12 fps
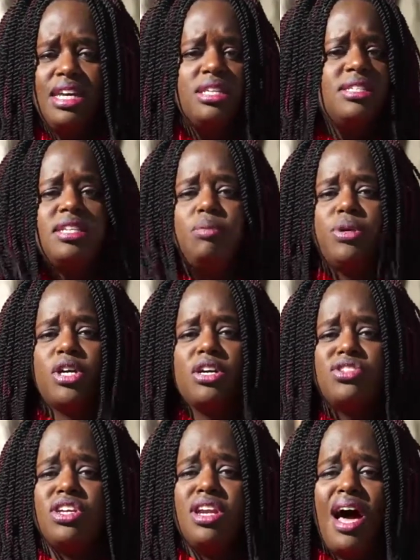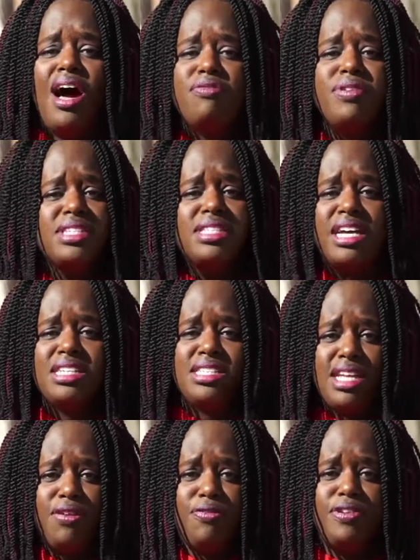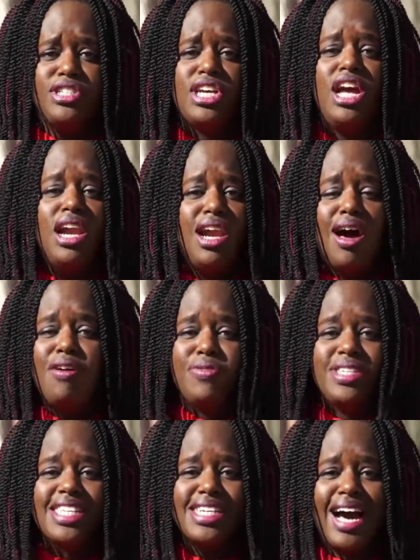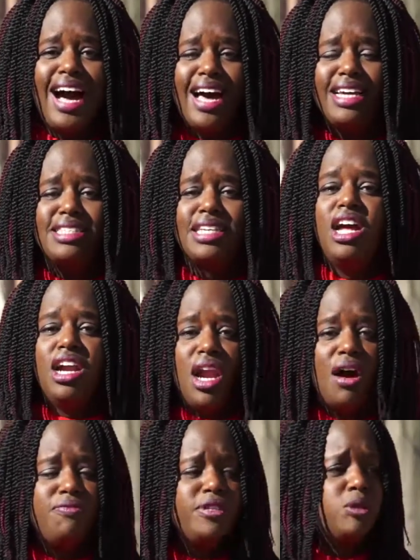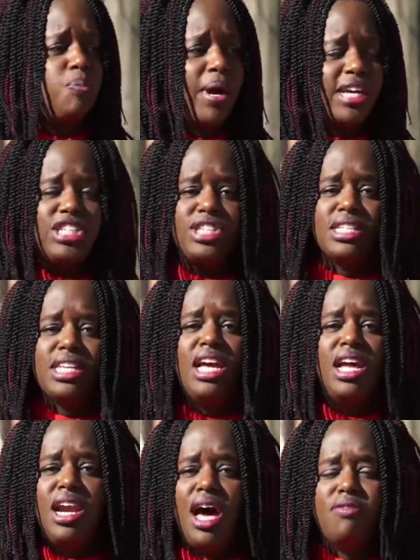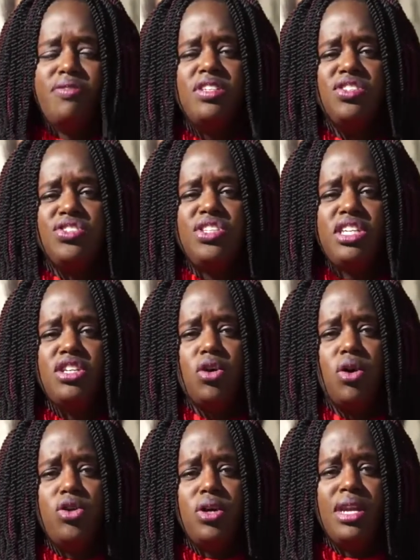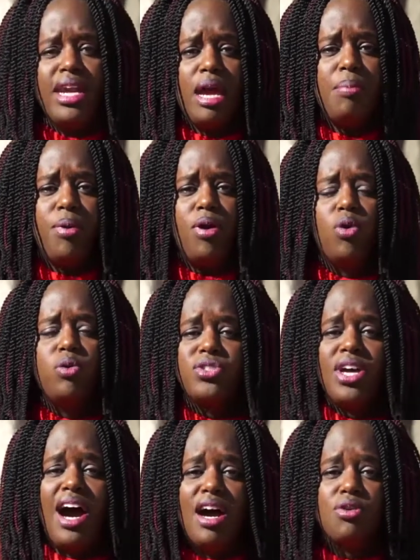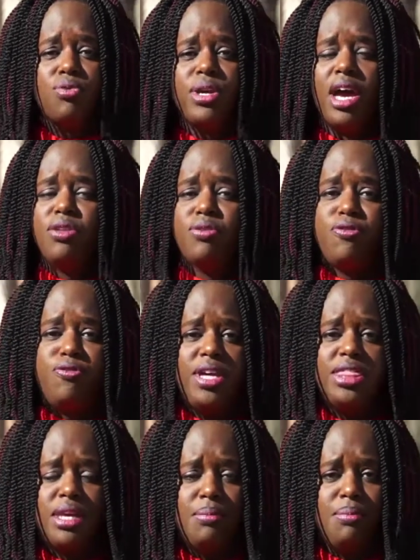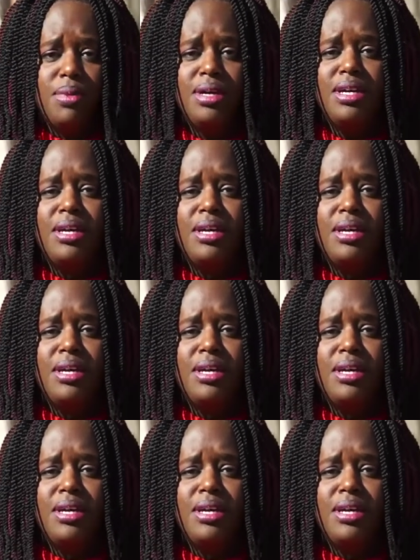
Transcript: See, because love is not selfish. Love is kind. Love is patient. Love is seeing your neighbor who's hungry and you feed them.